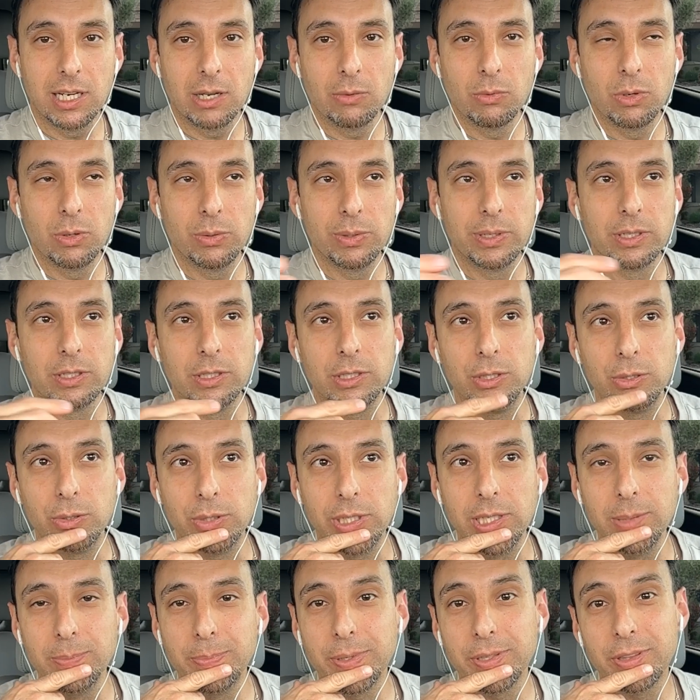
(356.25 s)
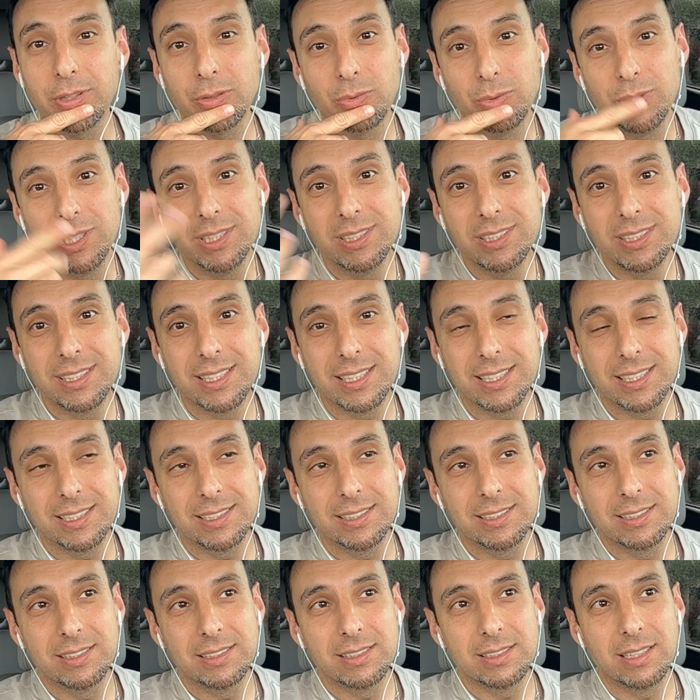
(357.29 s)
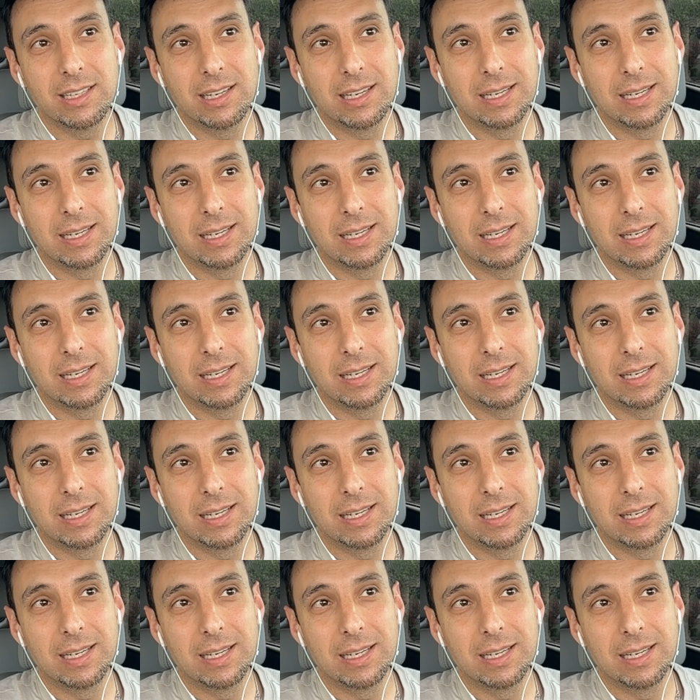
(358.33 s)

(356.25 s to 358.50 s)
at what we were doing, but the risk is